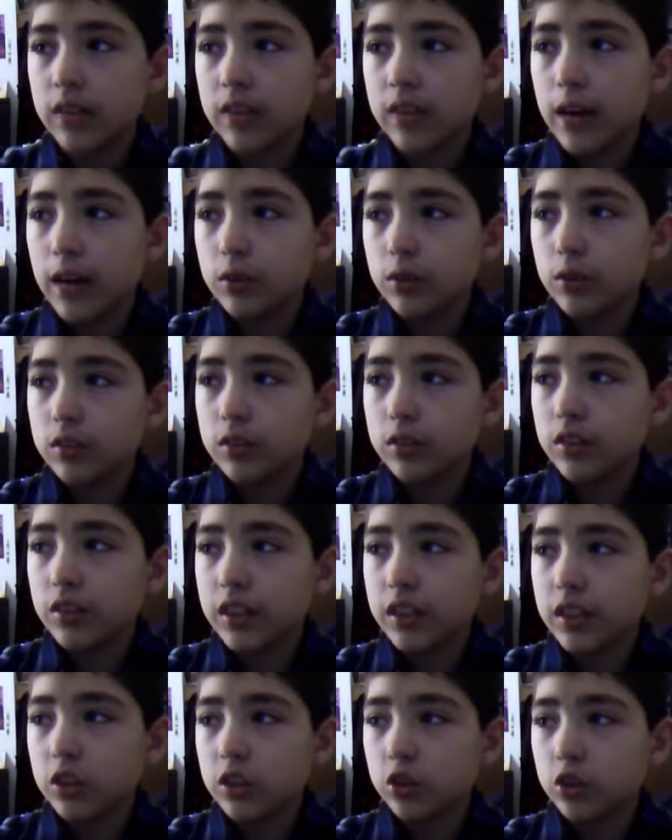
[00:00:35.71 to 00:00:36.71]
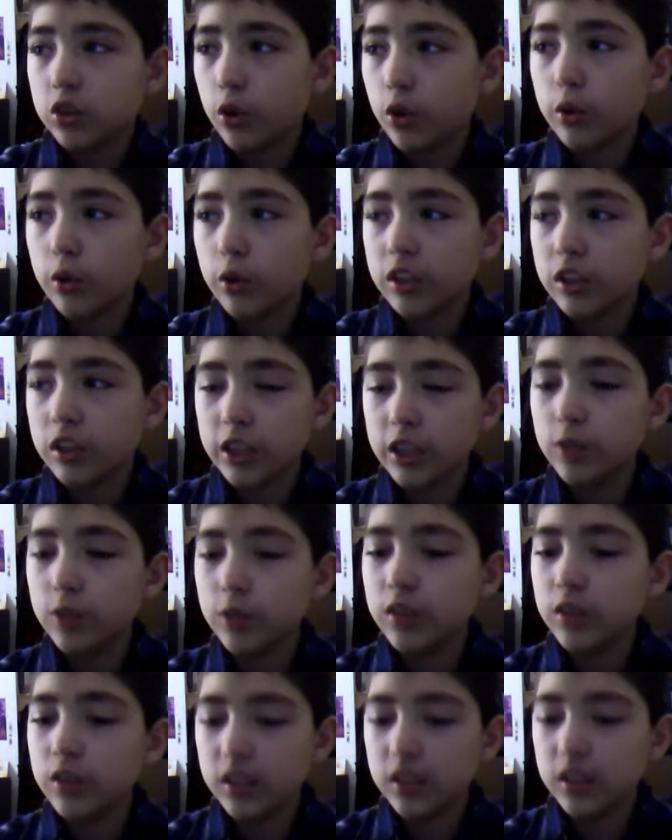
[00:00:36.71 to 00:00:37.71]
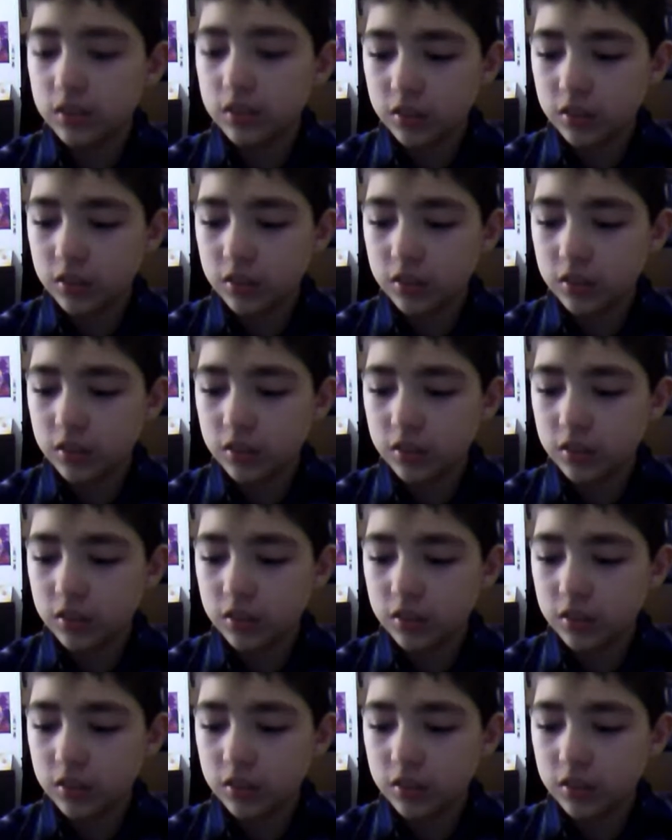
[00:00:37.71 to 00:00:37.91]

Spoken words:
out in like a storage unit.